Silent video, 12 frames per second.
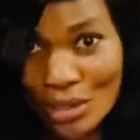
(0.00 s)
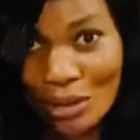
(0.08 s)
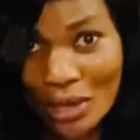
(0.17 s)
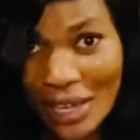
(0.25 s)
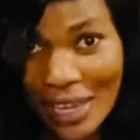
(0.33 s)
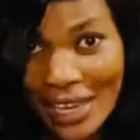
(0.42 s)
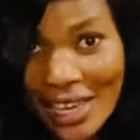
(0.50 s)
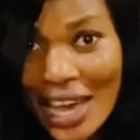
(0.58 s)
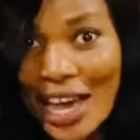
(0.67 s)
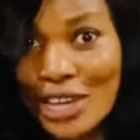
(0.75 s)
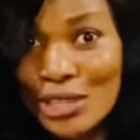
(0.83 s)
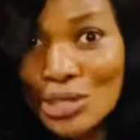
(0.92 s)
Okay,
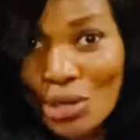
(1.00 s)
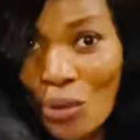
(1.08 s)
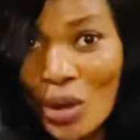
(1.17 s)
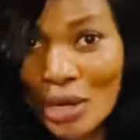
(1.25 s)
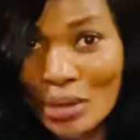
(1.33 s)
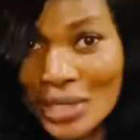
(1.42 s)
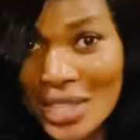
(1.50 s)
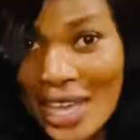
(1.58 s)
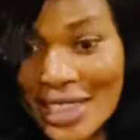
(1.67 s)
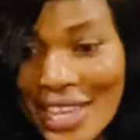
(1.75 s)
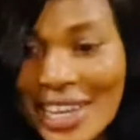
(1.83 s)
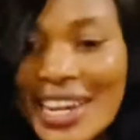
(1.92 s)
you saw what it looks like
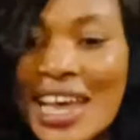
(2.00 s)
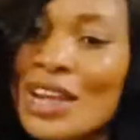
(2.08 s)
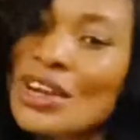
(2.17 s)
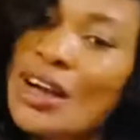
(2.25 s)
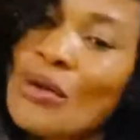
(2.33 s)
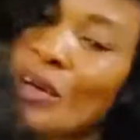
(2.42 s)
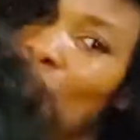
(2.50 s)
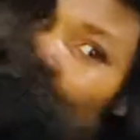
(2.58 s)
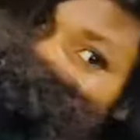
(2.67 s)
then. Look how it looks